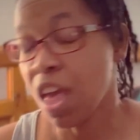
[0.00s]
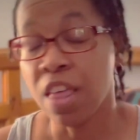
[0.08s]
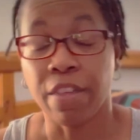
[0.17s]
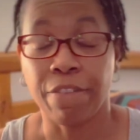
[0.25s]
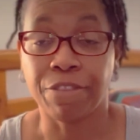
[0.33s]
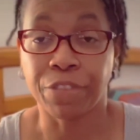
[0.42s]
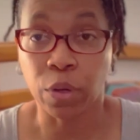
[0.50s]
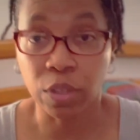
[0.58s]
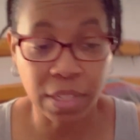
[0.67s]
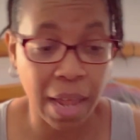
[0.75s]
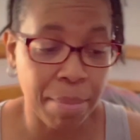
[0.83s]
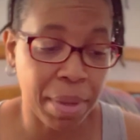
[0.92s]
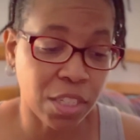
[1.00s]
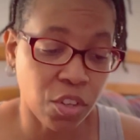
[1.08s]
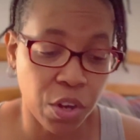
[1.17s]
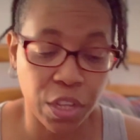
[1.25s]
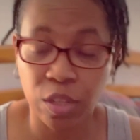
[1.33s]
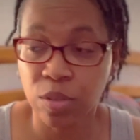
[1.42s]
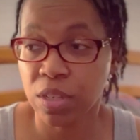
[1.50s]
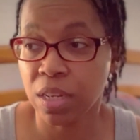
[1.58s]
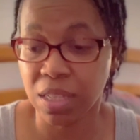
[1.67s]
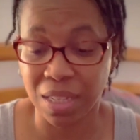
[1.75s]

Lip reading: the first time I started using this,